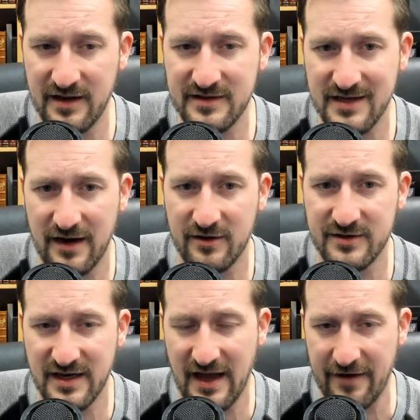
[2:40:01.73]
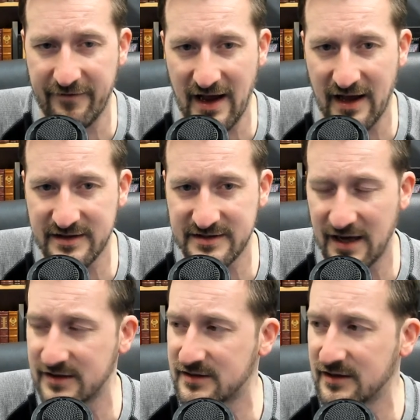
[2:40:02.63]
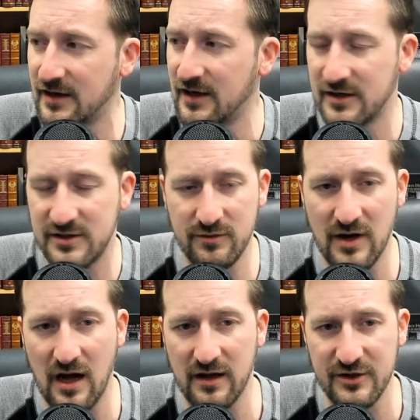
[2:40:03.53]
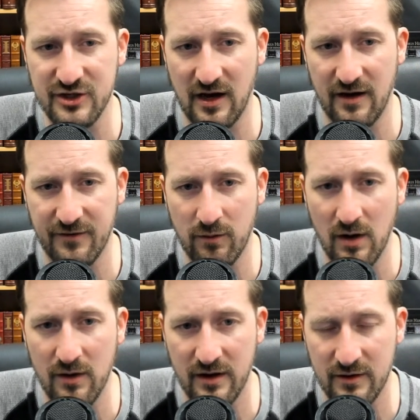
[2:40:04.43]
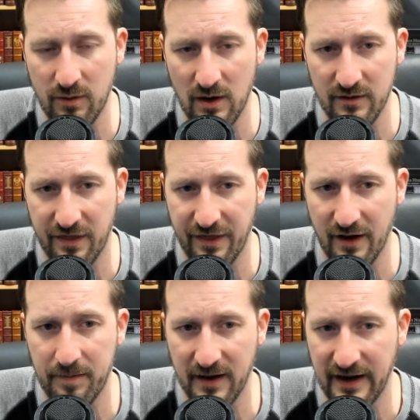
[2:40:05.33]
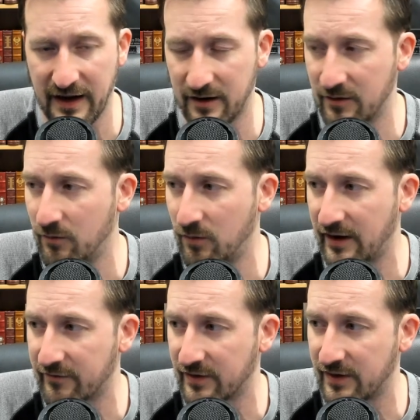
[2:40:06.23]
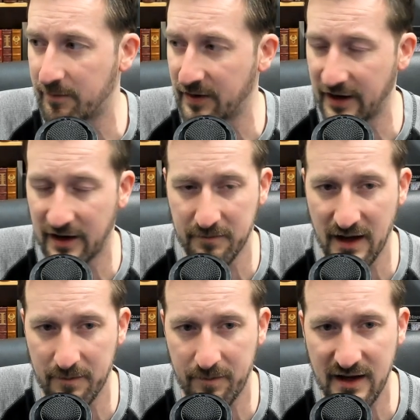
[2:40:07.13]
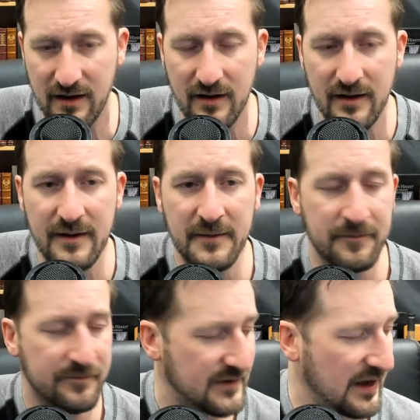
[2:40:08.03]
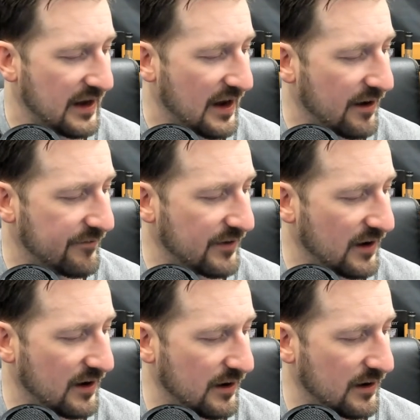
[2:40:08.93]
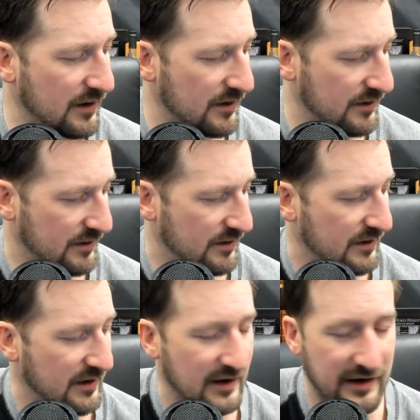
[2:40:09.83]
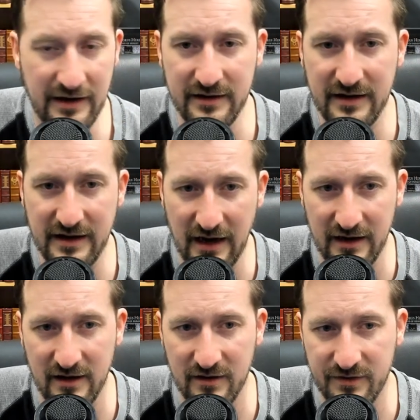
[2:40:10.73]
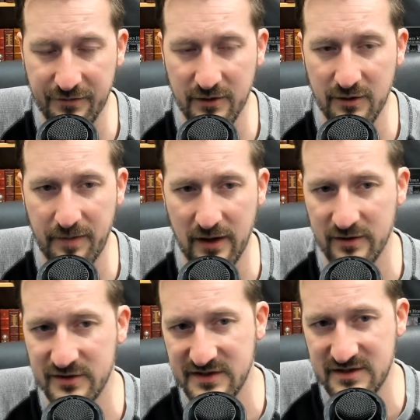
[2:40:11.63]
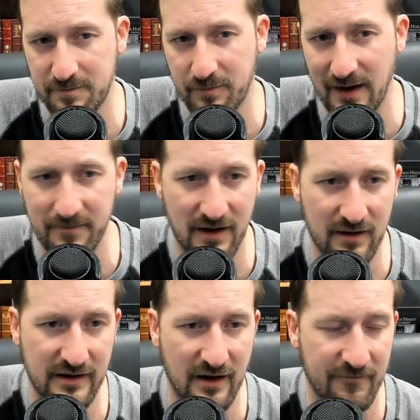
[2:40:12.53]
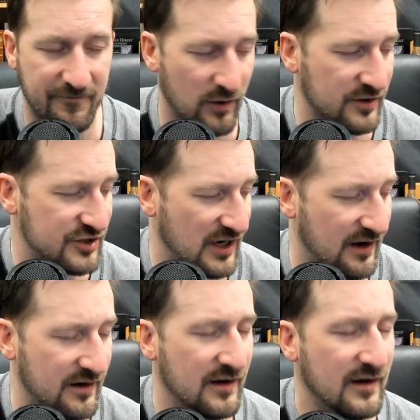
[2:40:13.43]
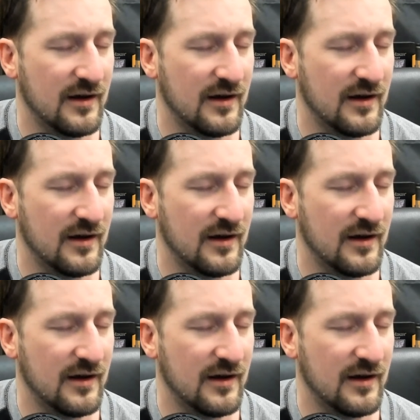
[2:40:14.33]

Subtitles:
insiders and have access to knowledge of quote-unquote the plan, whatever the plan may be. They have indicated through posts primarily on 4chan